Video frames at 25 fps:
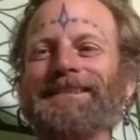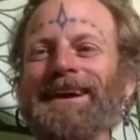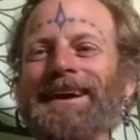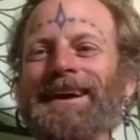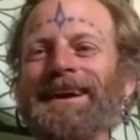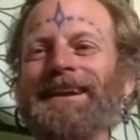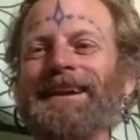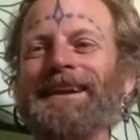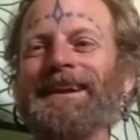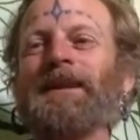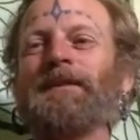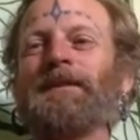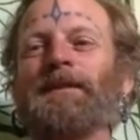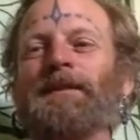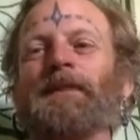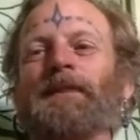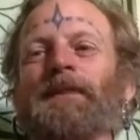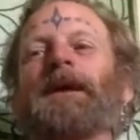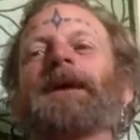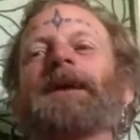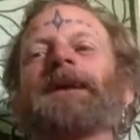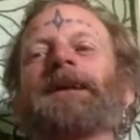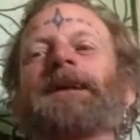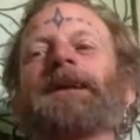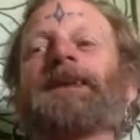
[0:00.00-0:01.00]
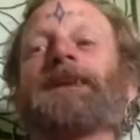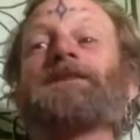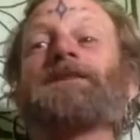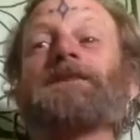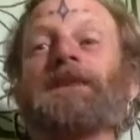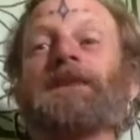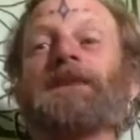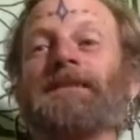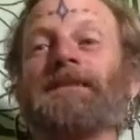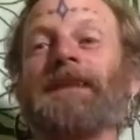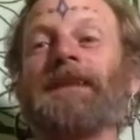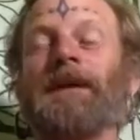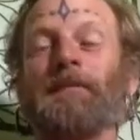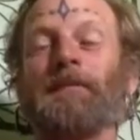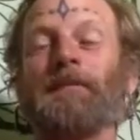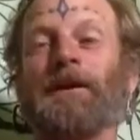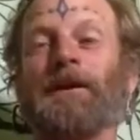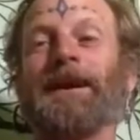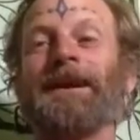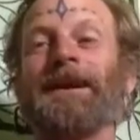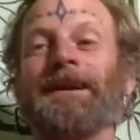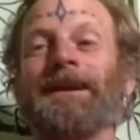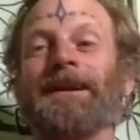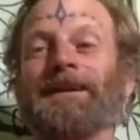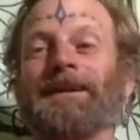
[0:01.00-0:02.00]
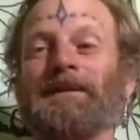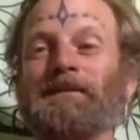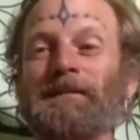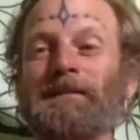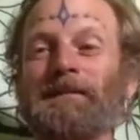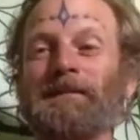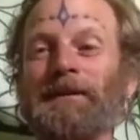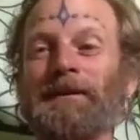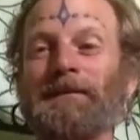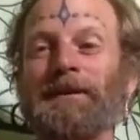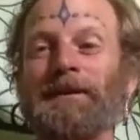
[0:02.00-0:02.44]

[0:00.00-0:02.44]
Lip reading: The recognition that we're in an experiment.